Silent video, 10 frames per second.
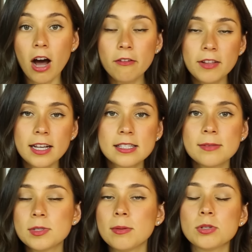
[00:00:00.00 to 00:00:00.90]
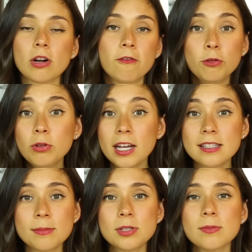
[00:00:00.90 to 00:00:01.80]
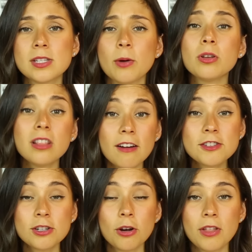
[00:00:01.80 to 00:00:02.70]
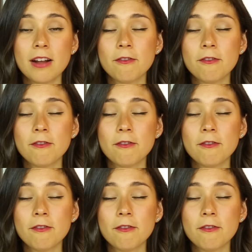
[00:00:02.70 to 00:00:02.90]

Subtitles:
cough-like symptoms or flu-like symptoms. I would love to know that